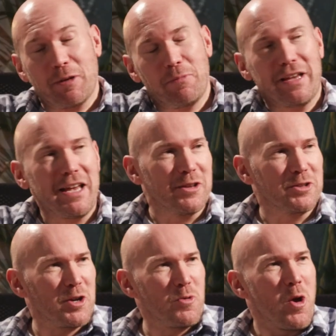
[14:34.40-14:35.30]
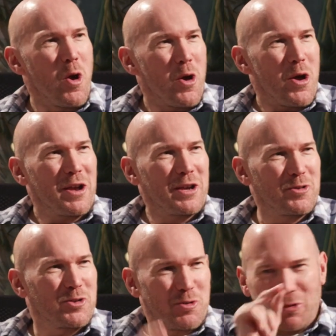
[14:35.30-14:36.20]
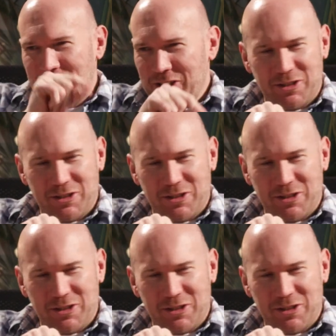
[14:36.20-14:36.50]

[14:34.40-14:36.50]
something else. So. Do you want